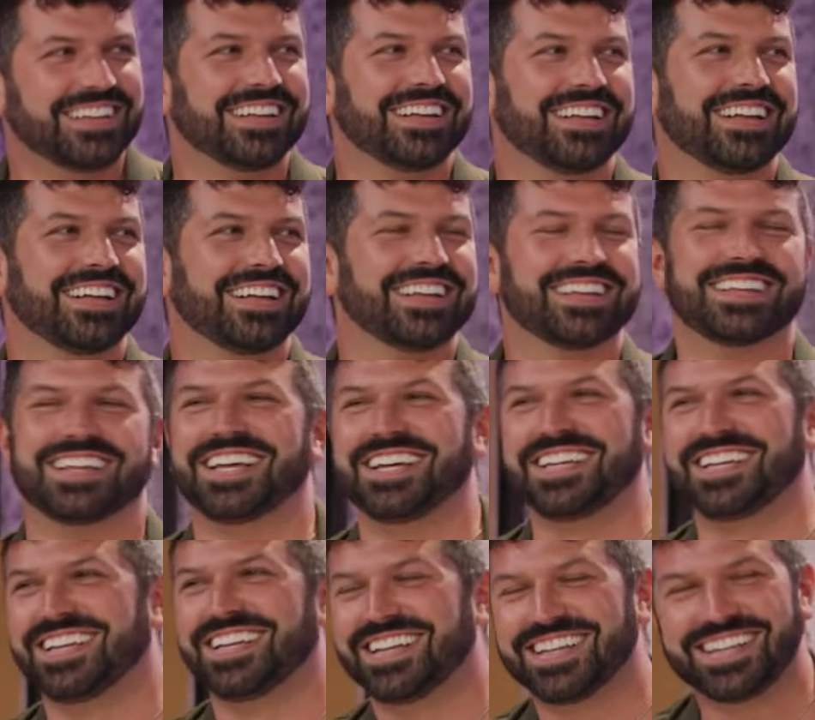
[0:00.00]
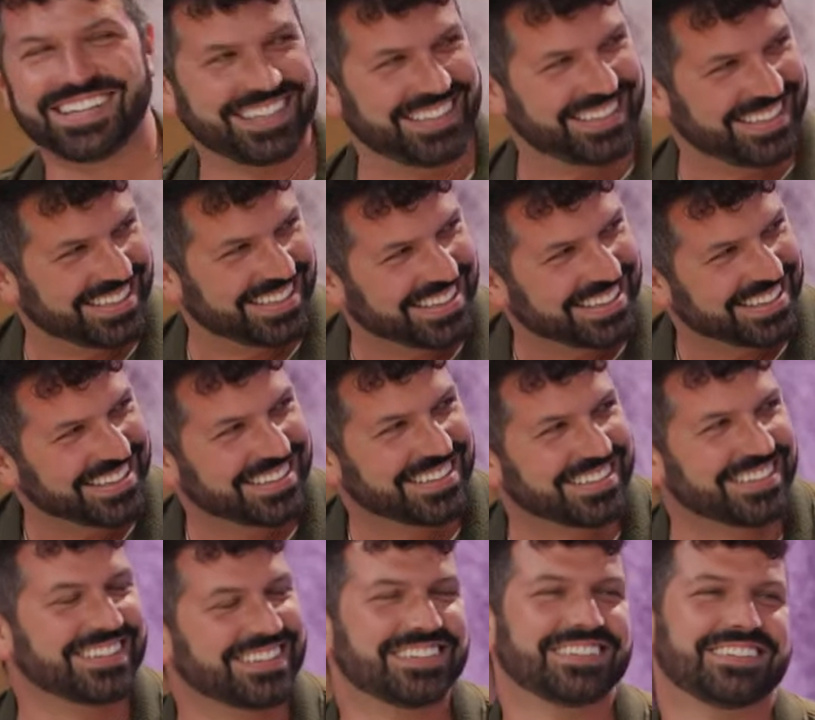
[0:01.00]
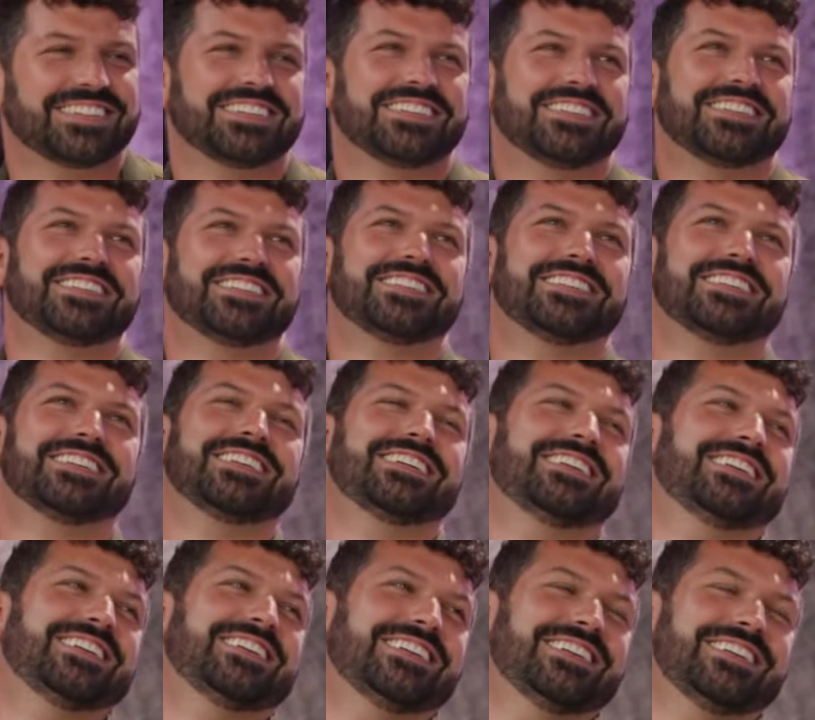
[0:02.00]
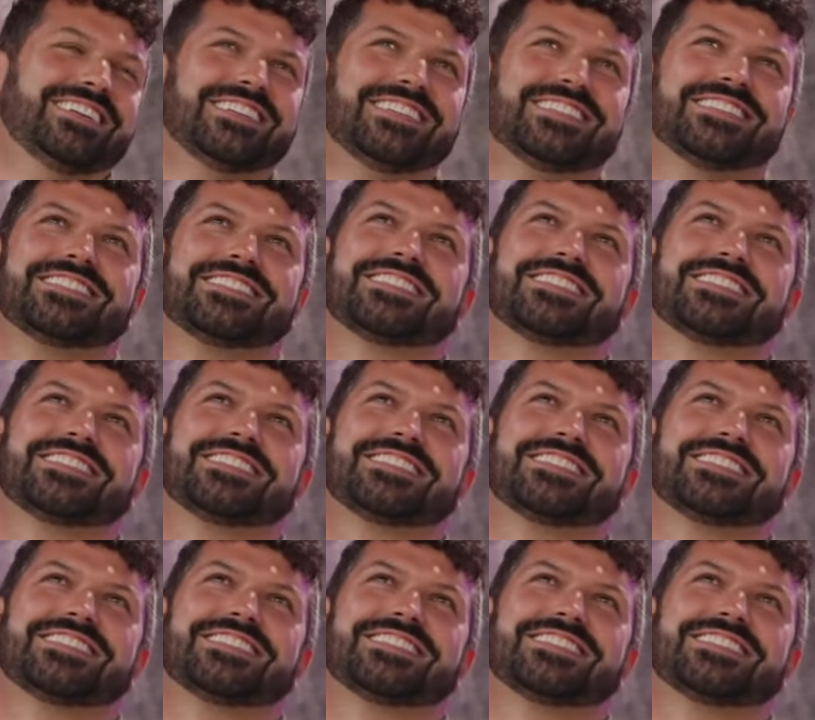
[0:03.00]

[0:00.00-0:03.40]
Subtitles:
[no speech]